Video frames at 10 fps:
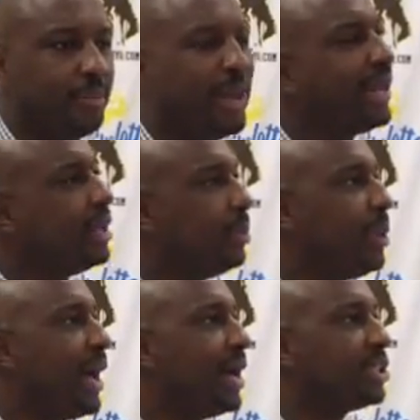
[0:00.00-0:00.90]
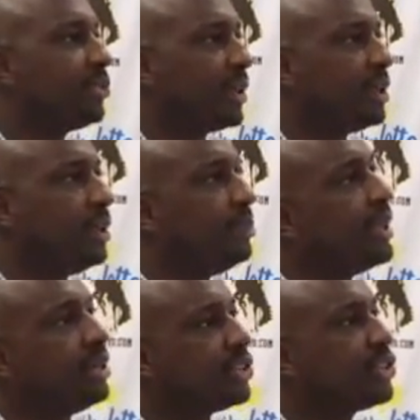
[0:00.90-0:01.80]
making a pass rather than
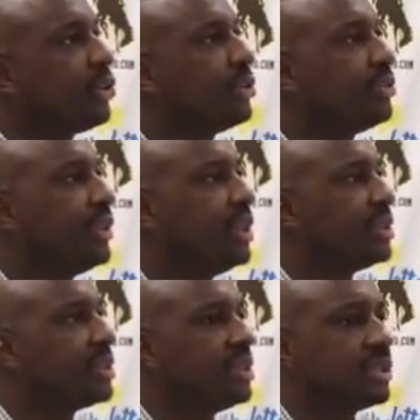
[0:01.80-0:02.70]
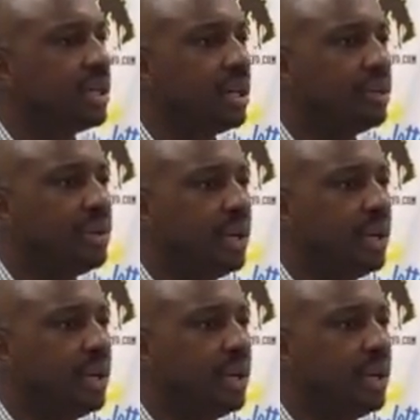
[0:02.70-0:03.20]
being assertive in a sense of